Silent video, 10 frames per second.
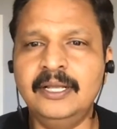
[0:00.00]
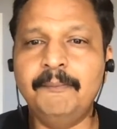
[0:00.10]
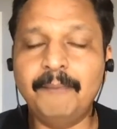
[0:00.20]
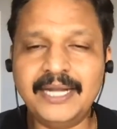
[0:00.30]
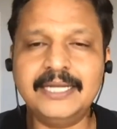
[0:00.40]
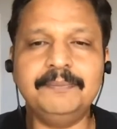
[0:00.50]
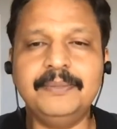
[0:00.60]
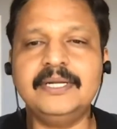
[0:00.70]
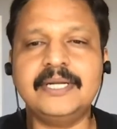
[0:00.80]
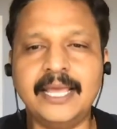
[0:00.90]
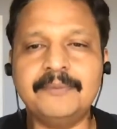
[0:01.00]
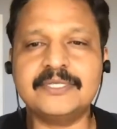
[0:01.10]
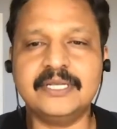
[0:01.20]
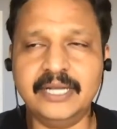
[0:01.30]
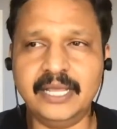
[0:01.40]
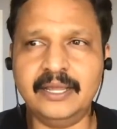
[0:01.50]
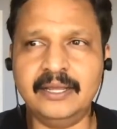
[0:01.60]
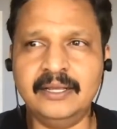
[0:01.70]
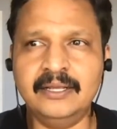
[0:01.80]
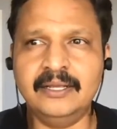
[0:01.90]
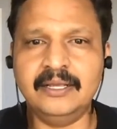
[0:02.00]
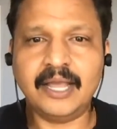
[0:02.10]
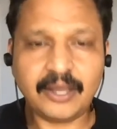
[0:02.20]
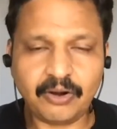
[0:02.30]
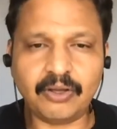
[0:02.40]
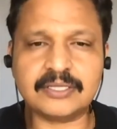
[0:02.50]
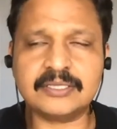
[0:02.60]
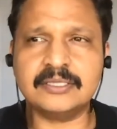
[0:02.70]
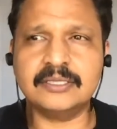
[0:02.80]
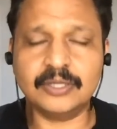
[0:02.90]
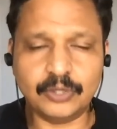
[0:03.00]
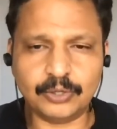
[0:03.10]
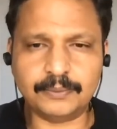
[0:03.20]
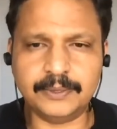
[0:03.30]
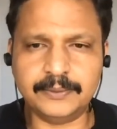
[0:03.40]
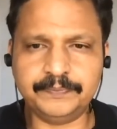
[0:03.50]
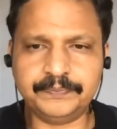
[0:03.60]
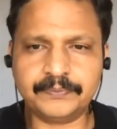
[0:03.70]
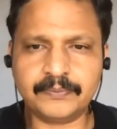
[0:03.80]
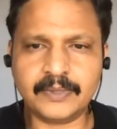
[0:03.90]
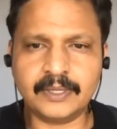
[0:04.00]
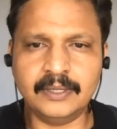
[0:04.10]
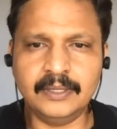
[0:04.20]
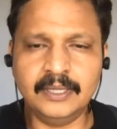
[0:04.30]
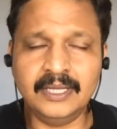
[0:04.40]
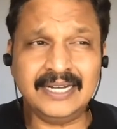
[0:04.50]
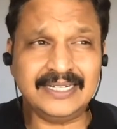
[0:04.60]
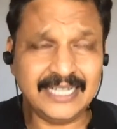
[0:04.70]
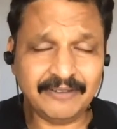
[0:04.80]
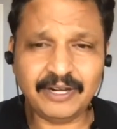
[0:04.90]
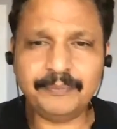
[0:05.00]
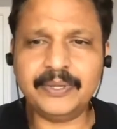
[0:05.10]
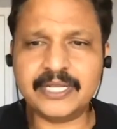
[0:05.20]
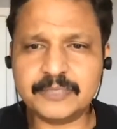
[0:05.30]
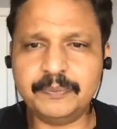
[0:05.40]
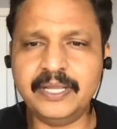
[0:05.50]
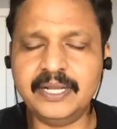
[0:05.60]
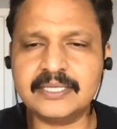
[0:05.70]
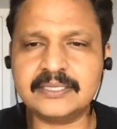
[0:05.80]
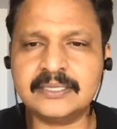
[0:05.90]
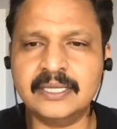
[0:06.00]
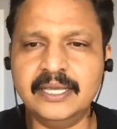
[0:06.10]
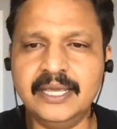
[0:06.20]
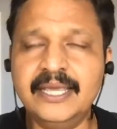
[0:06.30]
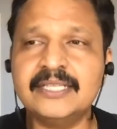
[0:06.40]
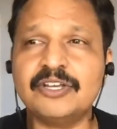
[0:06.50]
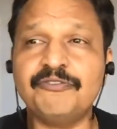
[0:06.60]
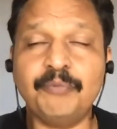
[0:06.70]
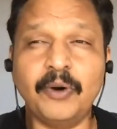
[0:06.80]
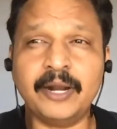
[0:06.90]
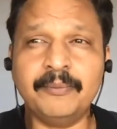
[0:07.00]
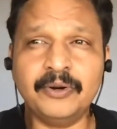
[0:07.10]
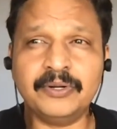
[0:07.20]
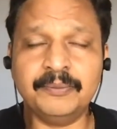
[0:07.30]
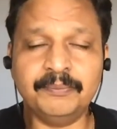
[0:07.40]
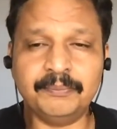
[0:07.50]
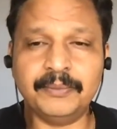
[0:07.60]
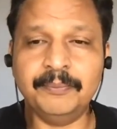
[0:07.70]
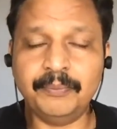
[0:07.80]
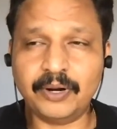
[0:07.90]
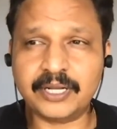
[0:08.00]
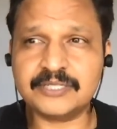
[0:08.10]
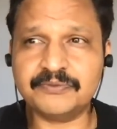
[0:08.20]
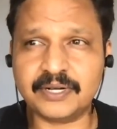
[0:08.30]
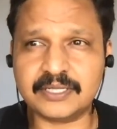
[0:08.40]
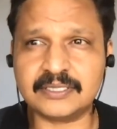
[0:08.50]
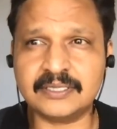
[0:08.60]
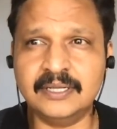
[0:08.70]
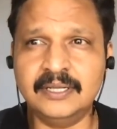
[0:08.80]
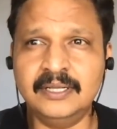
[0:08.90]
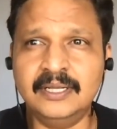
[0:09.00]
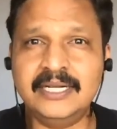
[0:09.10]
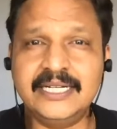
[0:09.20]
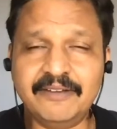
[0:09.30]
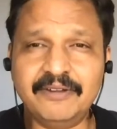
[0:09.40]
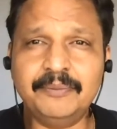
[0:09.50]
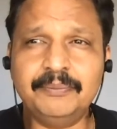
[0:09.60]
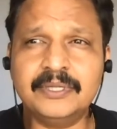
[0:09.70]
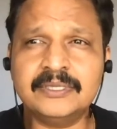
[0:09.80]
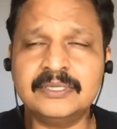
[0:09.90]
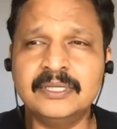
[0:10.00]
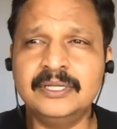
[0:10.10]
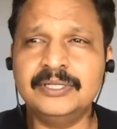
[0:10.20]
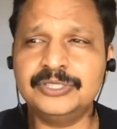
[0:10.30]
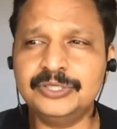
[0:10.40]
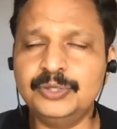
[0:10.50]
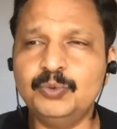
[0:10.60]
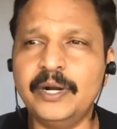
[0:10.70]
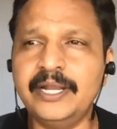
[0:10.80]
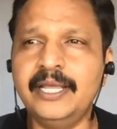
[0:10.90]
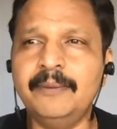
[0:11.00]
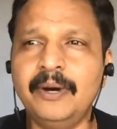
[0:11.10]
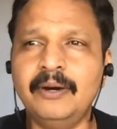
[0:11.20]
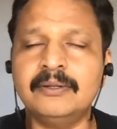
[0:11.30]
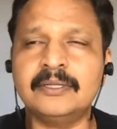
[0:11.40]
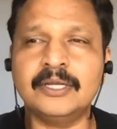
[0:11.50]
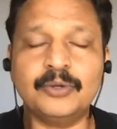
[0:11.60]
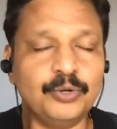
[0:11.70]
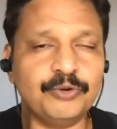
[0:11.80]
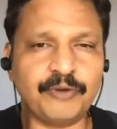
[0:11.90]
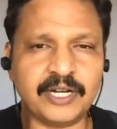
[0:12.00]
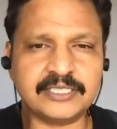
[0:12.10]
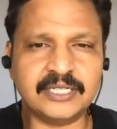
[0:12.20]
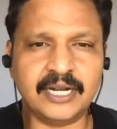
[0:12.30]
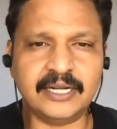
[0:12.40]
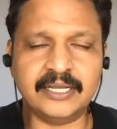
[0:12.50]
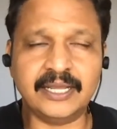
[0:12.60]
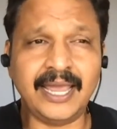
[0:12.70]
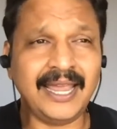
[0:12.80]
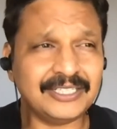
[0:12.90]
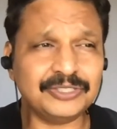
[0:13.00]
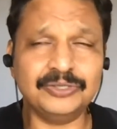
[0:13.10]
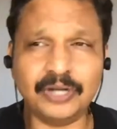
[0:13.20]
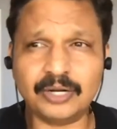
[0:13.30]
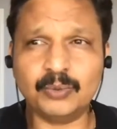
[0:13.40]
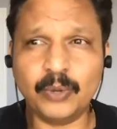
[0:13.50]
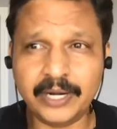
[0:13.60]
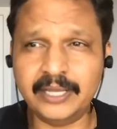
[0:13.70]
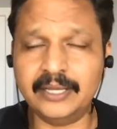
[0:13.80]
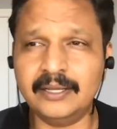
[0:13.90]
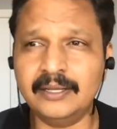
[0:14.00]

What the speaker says: multiple times a day across the globe. Developer experience is of paramount importance for us. Developers should worry about the core functionality and should not worry